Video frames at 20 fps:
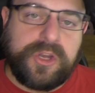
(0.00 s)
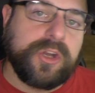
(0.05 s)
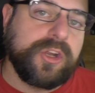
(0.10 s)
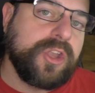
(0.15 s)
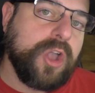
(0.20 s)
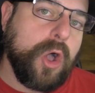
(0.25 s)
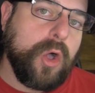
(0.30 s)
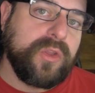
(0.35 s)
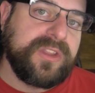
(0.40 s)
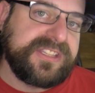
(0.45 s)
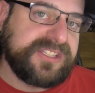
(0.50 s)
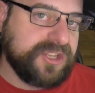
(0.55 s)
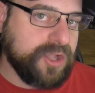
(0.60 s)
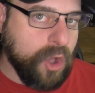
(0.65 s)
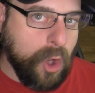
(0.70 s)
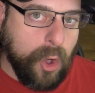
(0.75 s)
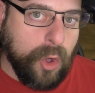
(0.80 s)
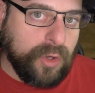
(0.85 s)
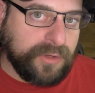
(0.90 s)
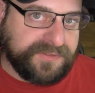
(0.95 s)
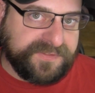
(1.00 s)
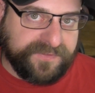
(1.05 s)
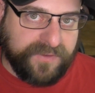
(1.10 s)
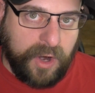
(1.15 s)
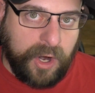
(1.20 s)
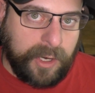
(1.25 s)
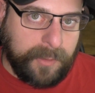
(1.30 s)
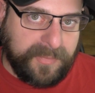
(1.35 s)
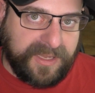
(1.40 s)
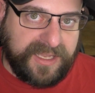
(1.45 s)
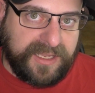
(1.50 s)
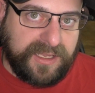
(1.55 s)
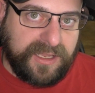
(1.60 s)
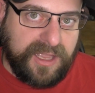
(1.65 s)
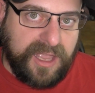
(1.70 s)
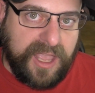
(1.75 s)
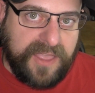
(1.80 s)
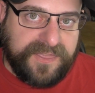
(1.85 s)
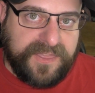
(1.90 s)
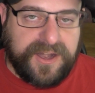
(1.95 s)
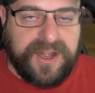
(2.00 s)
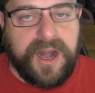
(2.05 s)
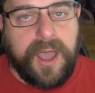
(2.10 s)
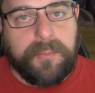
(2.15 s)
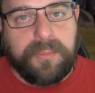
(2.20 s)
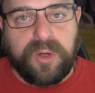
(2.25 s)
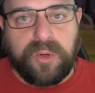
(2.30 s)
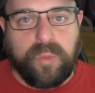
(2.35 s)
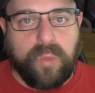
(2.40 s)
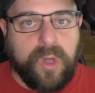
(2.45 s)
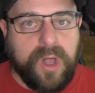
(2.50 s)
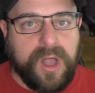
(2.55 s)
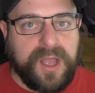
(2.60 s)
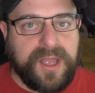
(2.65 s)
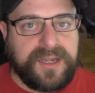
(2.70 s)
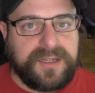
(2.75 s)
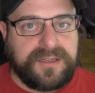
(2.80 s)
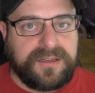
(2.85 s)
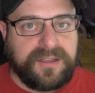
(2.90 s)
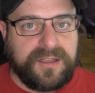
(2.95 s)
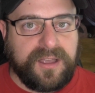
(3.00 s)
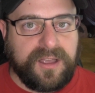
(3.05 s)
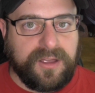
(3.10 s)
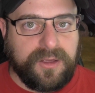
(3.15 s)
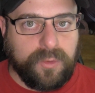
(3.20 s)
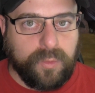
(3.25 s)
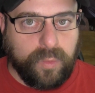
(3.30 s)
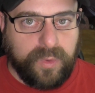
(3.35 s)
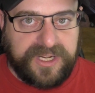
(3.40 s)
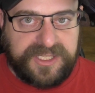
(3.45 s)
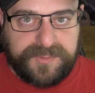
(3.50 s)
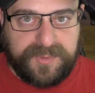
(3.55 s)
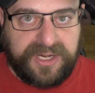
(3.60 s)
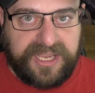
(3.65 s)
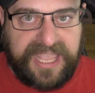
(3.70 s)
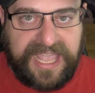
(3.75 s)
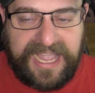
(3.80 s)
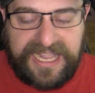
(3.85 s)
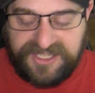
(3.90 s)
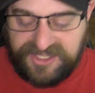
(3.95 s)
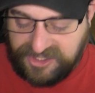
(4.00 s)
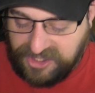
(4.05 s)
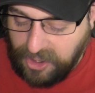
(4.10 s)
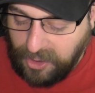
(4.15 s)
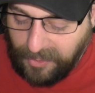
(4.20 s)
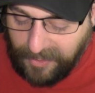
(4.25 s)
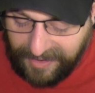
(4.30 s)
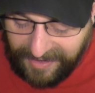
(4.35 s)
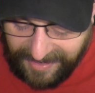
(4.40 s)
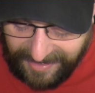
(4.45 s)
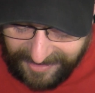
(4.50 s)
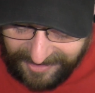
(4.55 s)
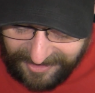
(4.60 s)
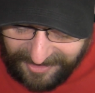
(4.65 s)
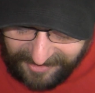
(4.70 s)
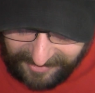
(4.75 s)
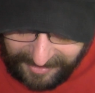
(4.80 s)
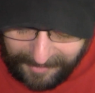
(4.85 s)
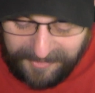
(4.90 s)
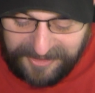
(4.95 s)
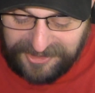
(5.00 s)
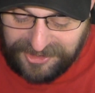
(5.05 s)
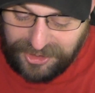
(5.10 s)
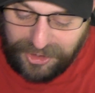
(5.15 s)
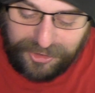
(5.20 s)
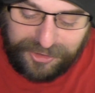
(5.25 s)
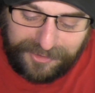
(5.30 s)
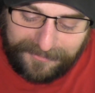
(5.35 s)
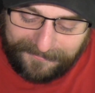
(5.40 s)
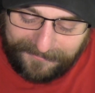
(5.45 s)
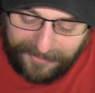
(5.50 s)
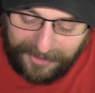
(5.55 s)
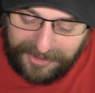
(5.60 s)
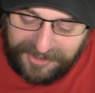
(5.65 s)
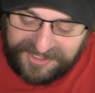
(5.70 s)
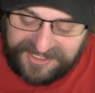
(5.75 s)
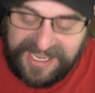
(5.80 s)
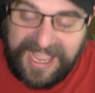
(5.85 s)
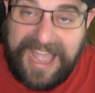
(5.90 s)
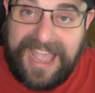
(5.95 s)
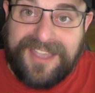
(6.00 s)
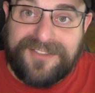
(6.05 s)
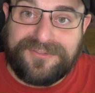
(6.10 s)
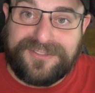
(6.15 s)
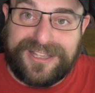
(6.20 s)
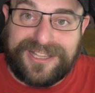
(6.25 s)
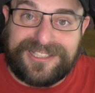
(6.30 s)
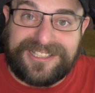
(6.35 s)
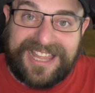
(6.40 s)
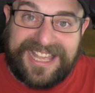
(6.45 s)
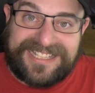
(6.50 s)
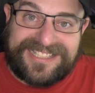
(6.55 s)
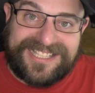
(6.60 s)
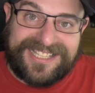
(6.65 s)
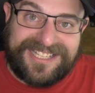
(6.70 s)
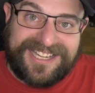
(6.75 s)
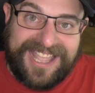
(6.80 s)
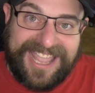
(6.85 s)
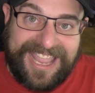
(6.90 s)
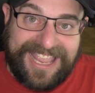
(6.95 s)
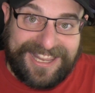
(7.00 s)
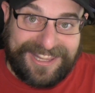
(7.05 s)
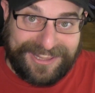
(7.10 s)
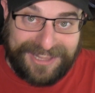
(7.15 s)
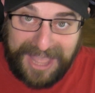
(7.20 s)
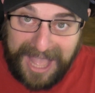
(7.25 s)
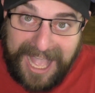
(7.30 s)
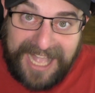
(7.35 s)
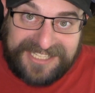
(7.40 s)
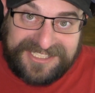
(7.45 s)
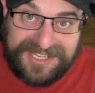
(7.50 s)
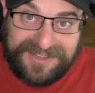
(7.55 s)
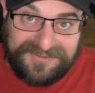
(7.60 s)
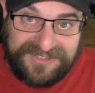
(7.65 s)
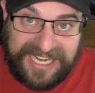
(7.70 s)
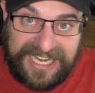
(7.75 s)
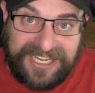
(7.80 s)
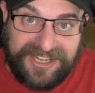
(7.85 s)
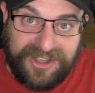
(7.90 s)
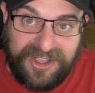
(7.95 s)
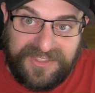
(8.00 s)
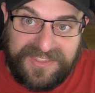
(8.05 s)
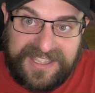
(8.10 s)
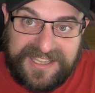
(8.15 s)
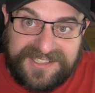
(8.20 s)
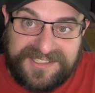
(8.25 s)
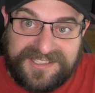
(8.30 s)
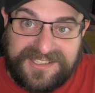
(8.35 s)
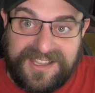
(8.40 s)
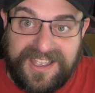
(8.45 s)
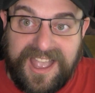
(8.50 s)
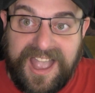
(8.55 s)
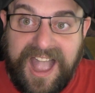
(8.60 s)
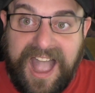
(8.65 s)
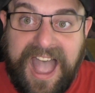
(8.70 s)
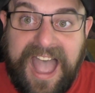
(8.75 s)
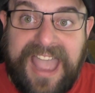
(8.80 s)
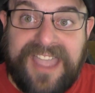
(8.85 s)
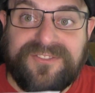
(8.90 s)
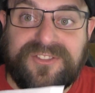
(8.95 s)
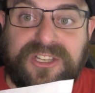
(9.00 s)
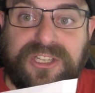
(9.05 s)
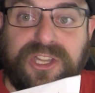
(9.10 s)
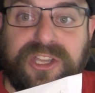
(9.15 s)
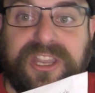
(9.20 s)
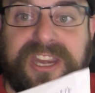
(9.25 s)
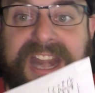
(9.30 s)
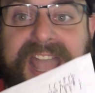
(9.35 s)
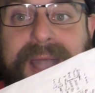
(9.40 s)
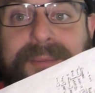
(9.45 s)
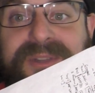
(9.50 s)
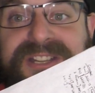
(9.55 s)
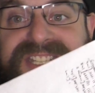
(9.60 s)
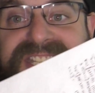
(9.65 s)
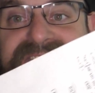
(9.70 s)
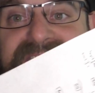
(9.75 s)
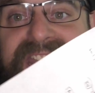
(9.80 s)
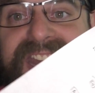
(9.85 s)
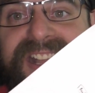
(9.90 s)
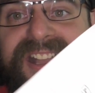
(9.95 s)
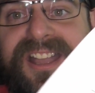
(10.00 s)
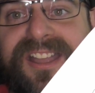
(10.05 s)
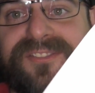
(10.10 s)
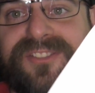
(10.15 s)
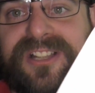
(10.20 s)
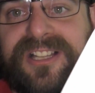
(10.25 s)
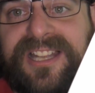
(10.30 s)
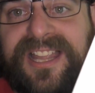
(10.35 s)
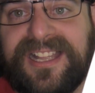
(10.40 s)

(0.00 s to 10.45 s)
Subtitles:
if your goal is gold farming, the number 1 whisper catch, so let me show you first. I've collected a lot of data on this. Look at how much data I've